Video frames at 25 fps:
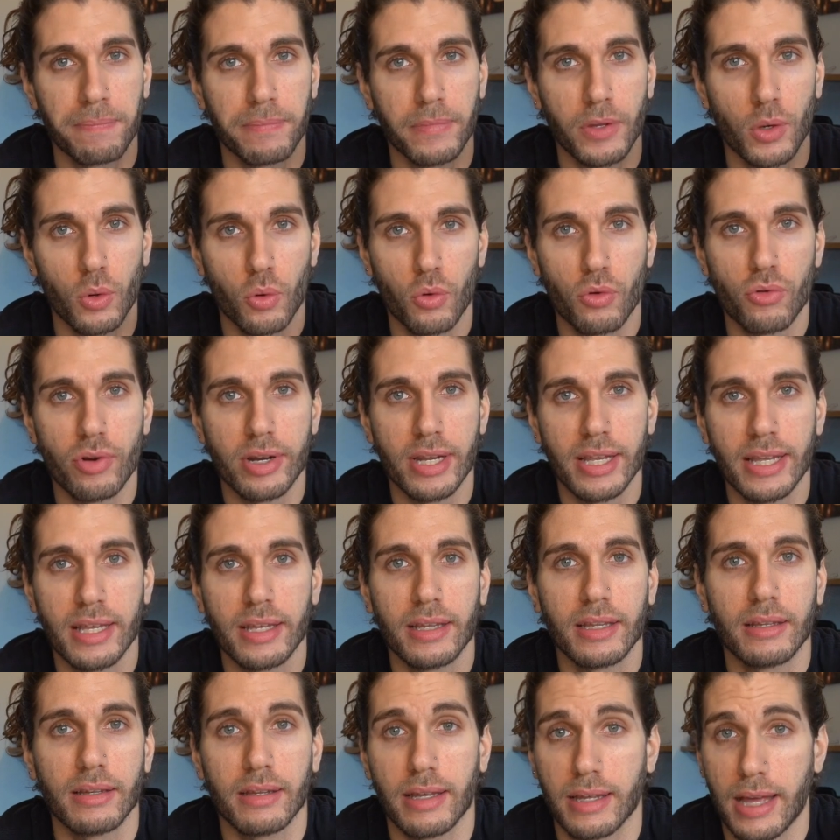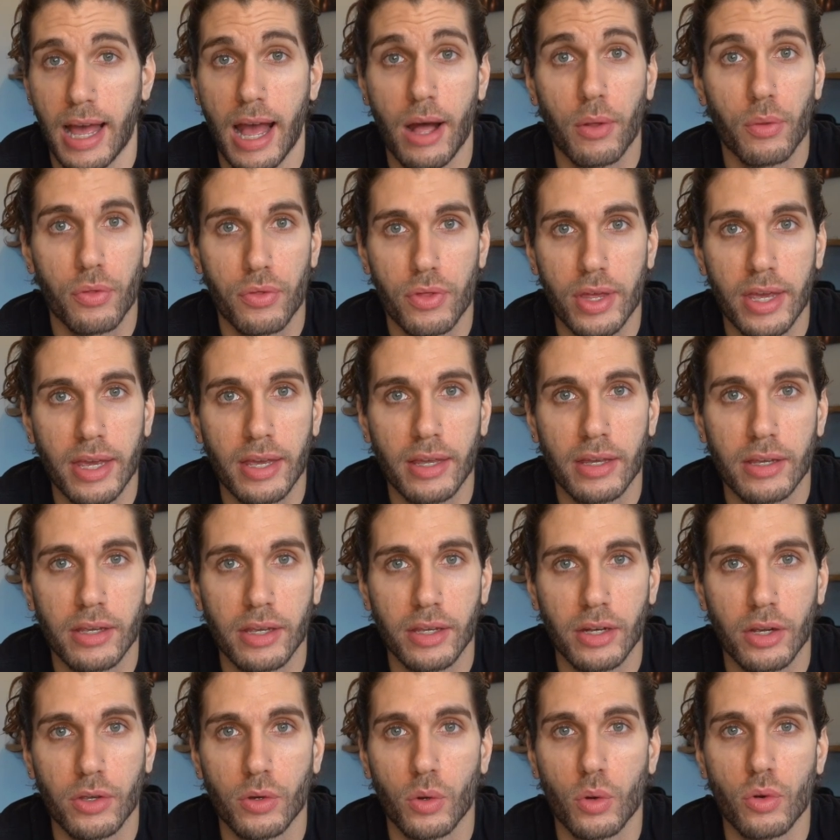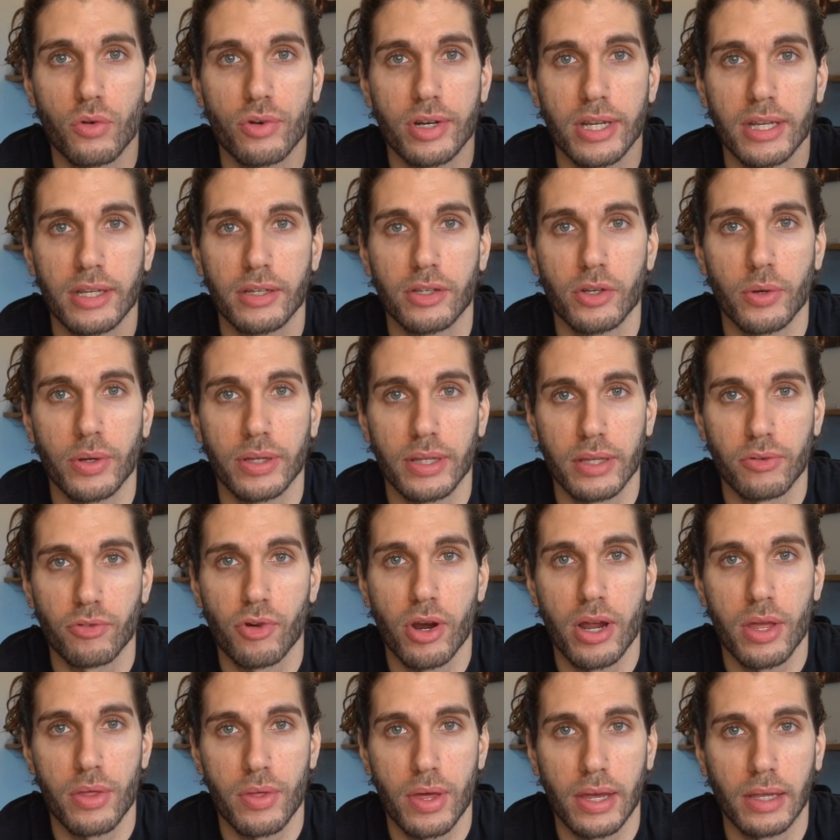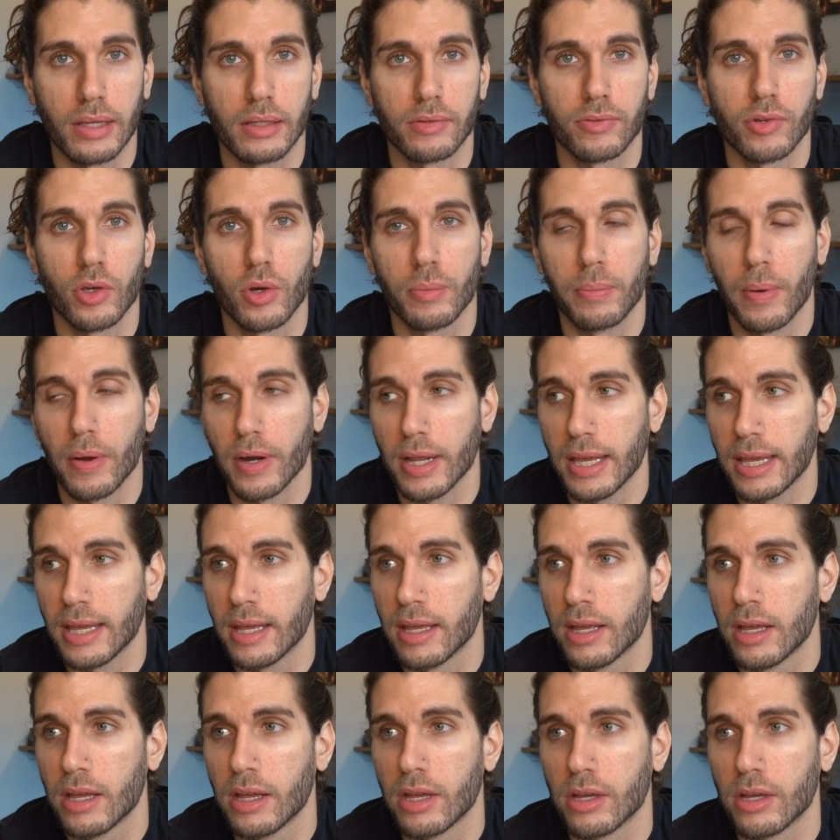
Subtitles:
You're already healthy, you're already doing the right things for your body,